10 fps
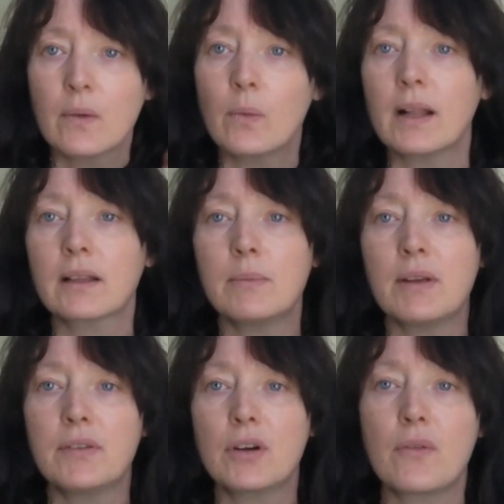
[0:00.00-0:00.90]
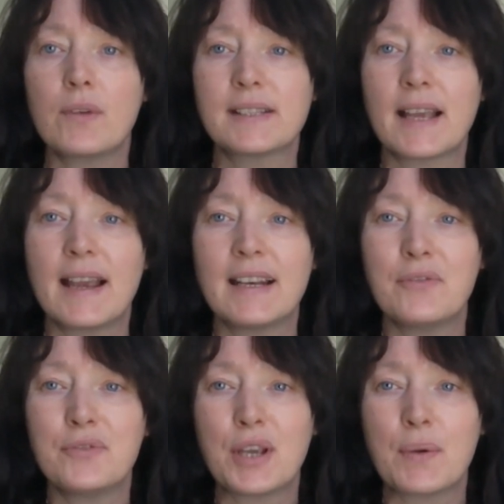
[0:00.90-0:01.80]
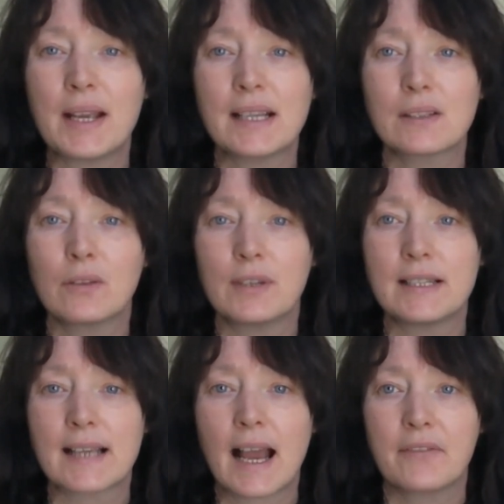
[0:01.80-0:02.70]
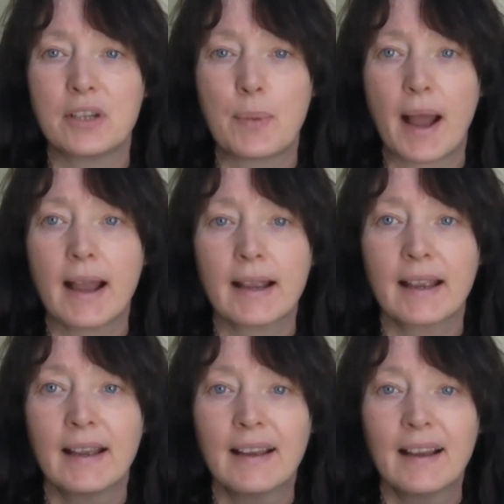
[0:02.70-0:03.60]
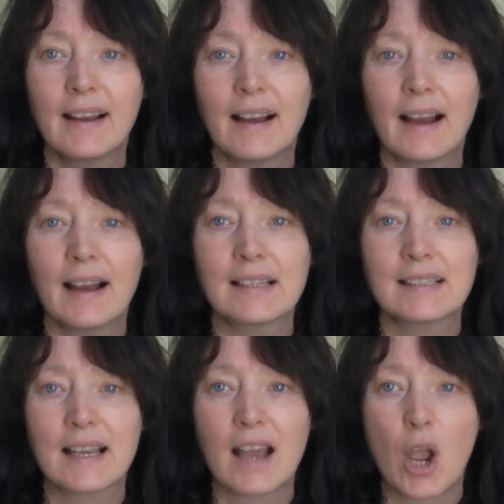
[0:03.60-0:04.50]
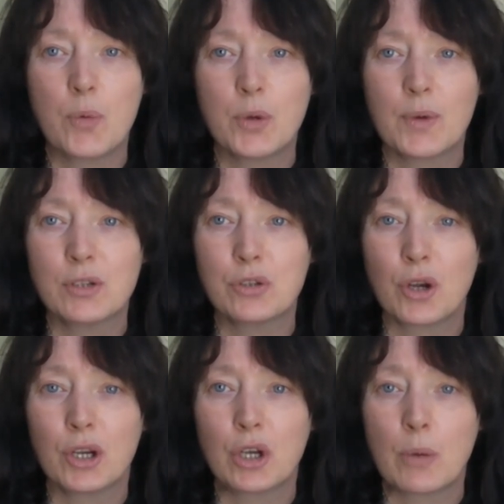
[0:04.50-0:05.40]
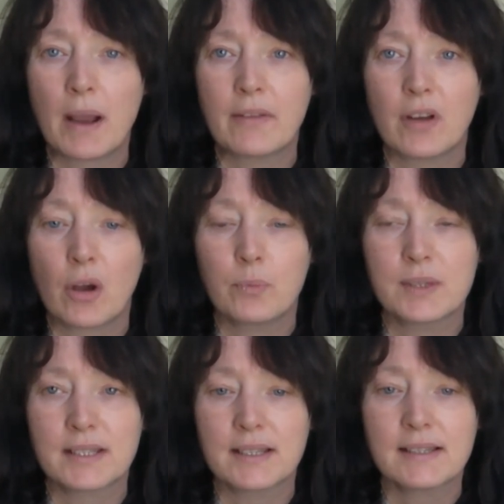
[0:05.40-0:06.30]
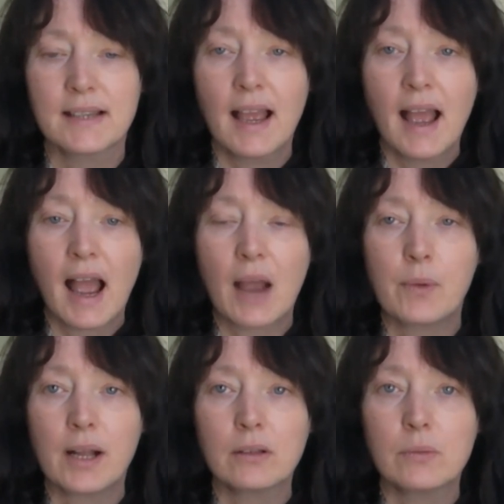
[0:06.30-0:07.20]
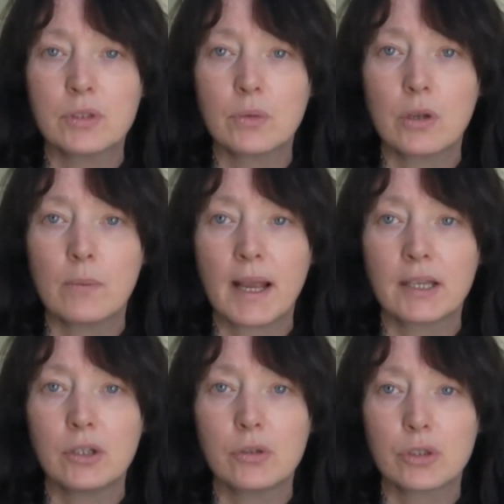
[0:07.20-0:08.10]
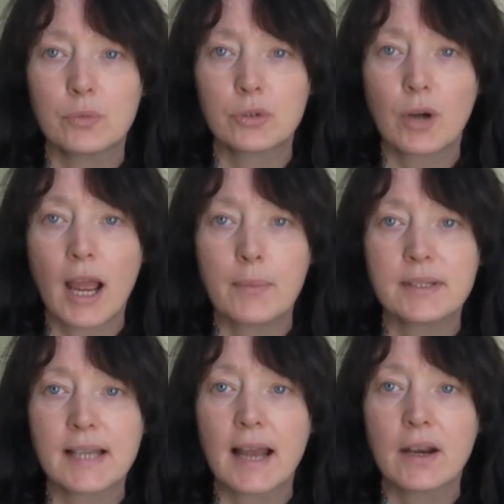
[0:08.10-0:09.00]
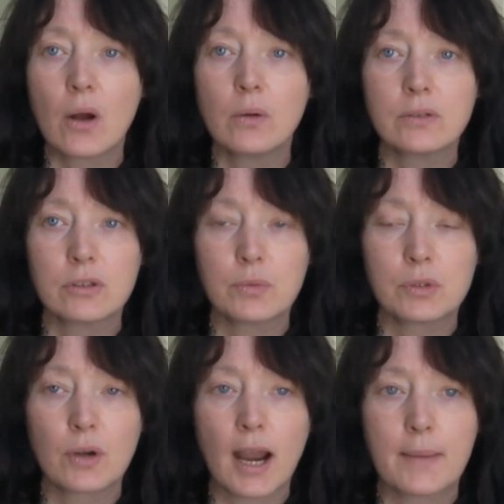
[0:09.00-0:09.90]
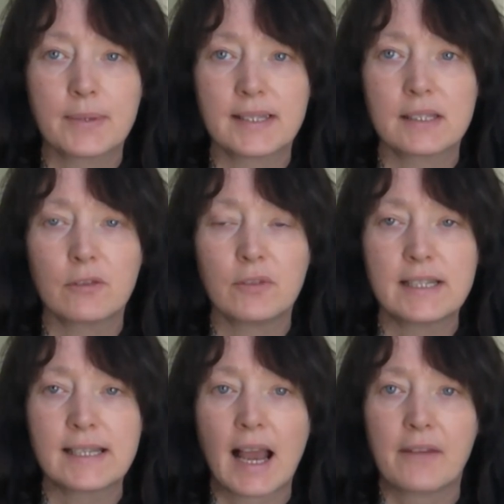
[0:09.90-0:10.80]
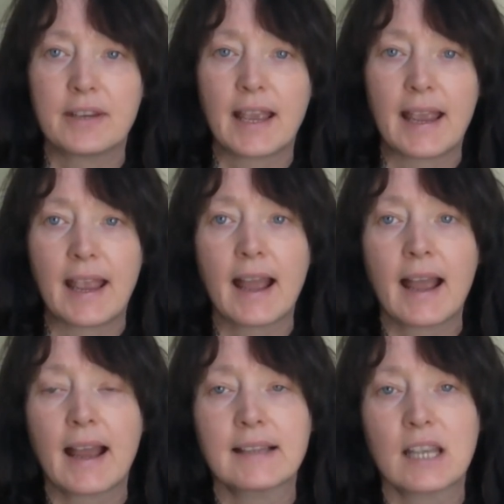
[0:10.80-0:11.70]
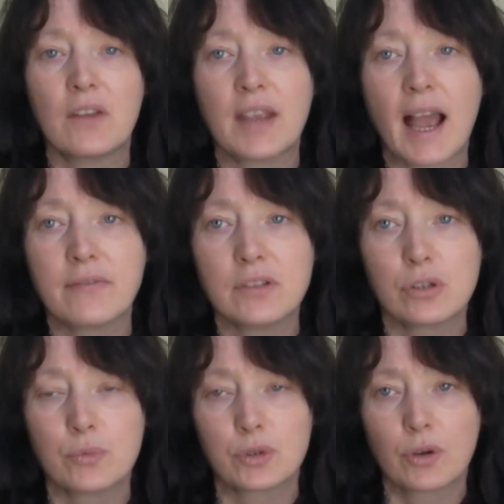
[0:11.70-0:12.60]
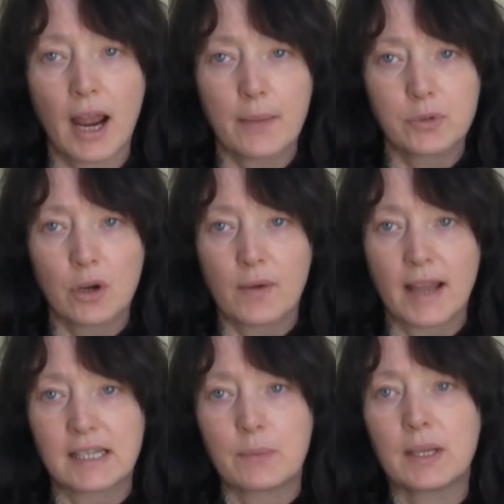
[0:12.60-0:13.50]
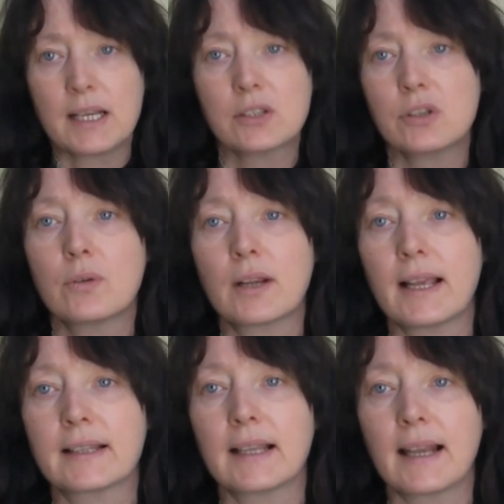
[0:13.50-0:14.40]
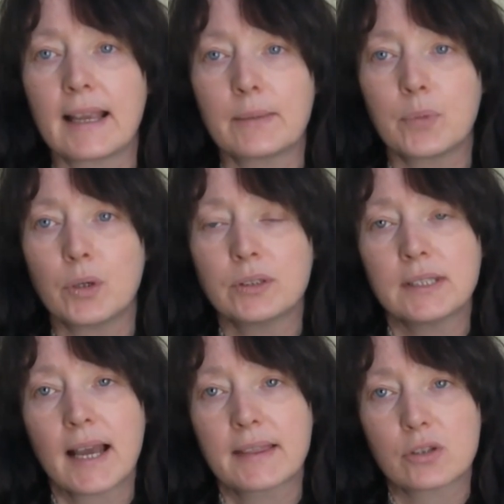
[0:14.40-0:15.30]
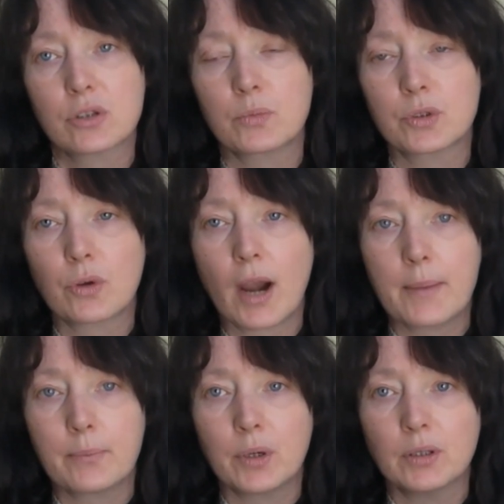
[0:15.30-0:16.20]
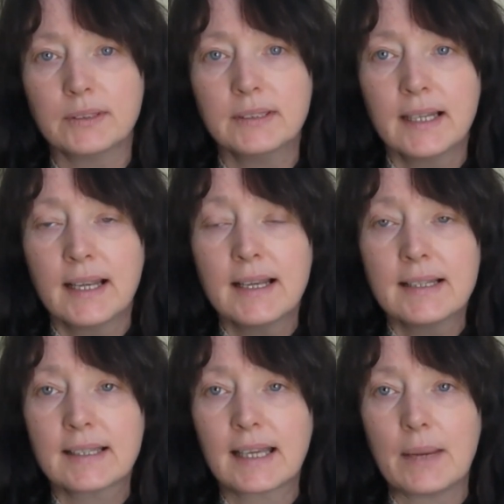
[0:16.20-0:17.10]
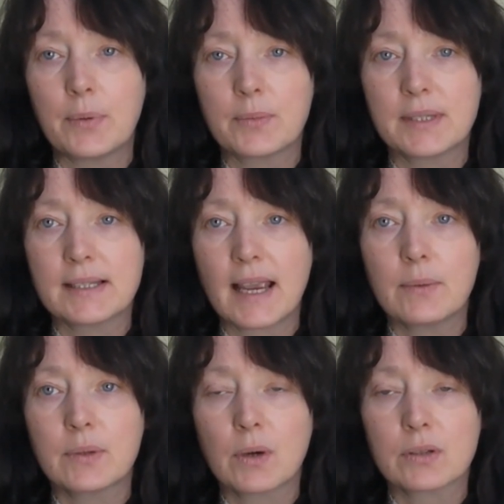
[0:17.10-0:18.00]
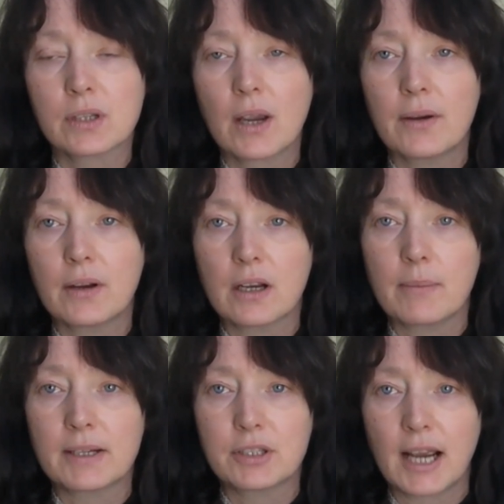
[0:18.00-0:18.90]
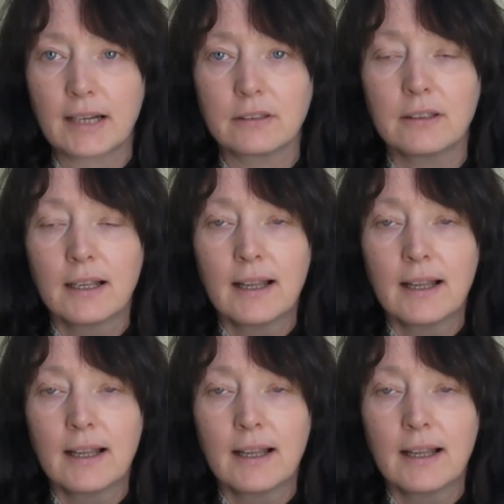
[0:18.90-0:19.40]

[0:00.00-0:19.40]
Welcome if you're a returning viewer, it's lovely to have you back, and I hope you're enjoying all my Vlogmases, and welcome to all my new subscribers and old subscribers. It's lovely to have you here, and if you haven't subscribed already, please do click the like button and the subscribe button to keep up to date with what's going on my channel.